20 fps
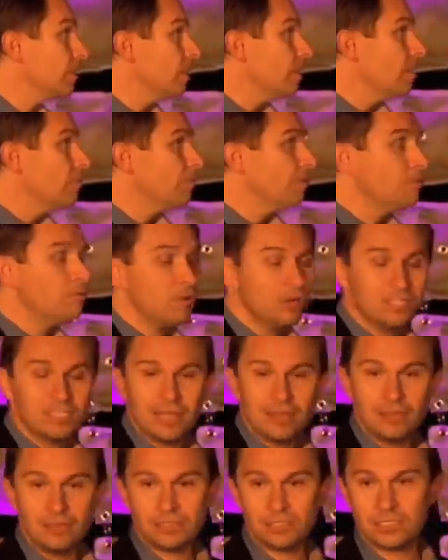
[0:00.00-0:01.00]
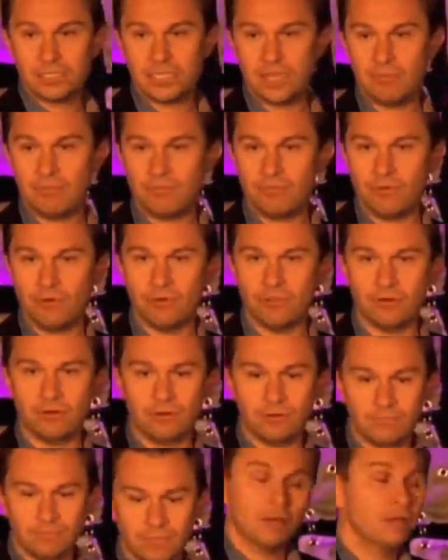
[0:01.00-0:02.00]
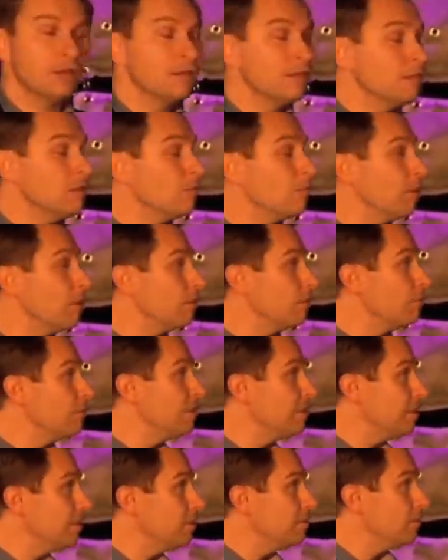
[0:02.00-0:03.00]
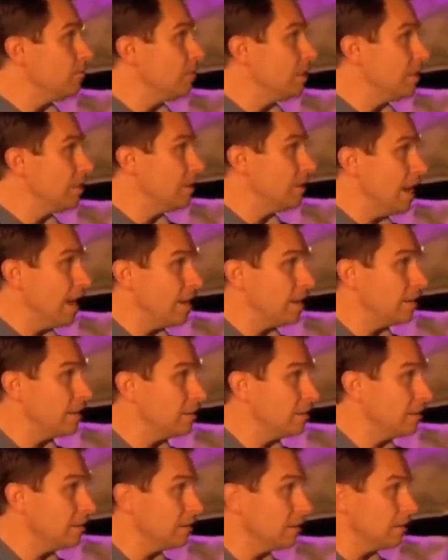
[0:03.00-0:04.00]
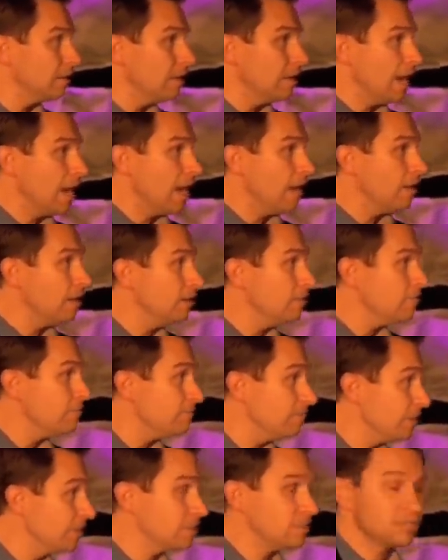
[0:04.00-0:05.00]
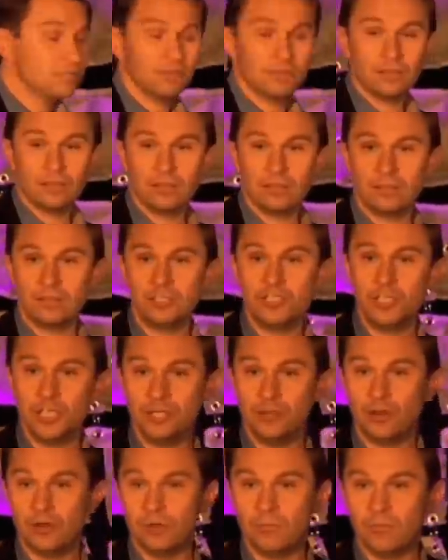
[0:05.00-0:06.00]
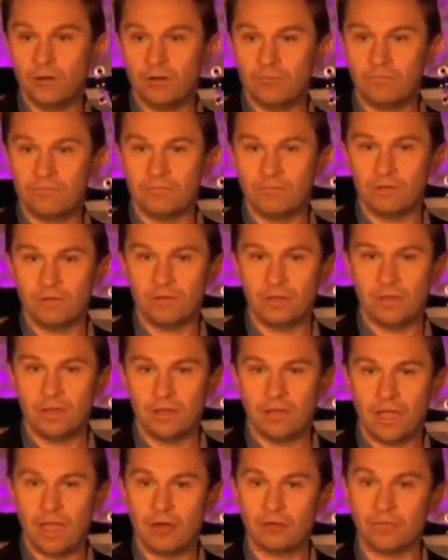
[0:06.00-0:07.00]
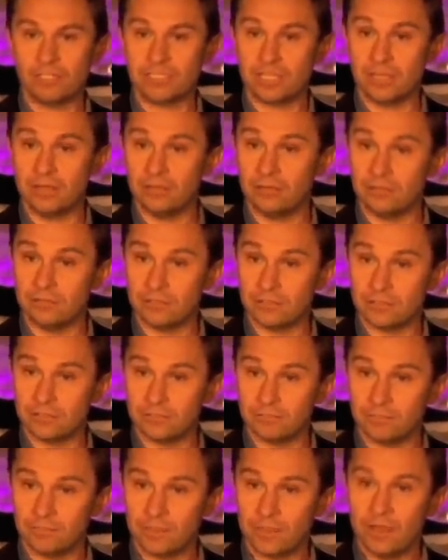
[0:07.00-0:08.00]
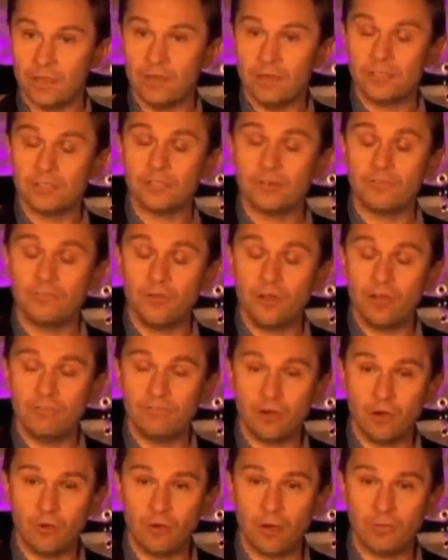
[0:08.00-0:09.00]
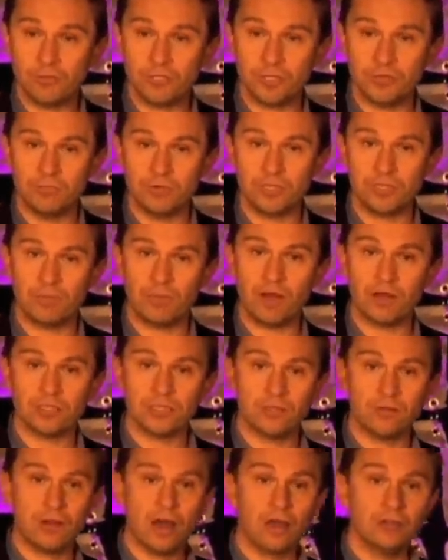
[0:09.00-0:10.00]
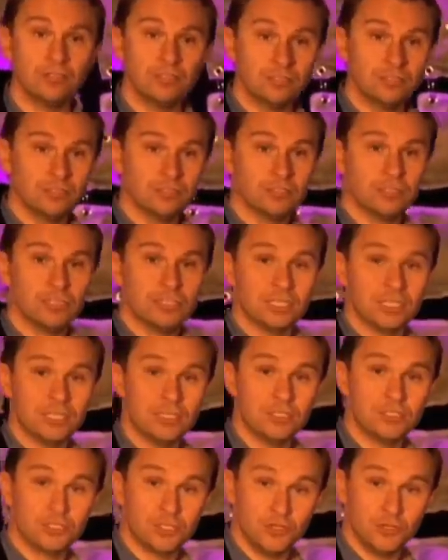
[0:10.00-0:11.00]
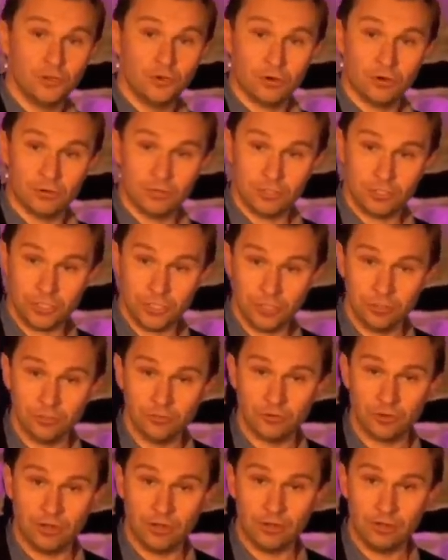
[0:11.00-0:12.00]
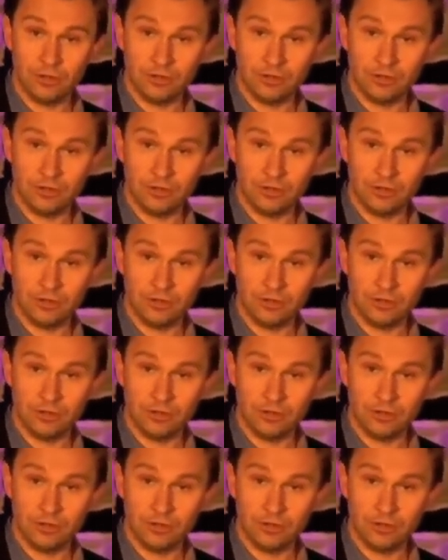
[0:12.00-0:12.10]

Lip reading: But we want to take this a step further, that we think that we can edit and fix the genome of our descendants. So if you have no option but to pass on Huntington's disease to your children,